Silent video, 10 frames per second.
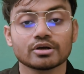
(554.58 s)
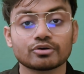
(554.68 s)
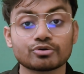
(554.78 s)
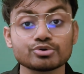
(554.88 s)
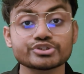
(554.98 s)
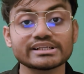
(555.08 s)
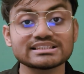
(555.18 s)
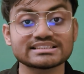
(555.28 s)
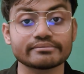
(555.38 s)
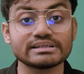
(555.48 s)
crucial
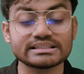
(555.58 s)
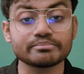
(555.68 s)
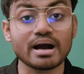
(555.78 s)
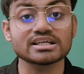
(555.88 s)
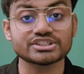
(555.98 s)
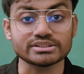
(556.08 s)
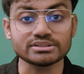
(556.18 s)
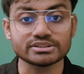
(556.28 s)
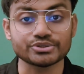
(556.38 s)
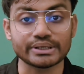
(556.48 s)
stability
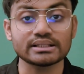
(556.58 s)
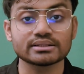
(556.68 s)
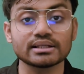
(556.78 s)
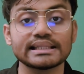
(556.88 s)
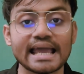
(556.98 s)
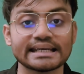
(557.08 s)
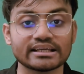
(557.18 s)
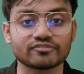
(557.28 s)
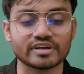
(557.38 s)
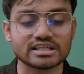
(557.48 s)
margin during the
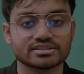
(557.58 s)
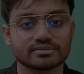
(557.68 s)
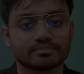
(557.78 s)
landing phase.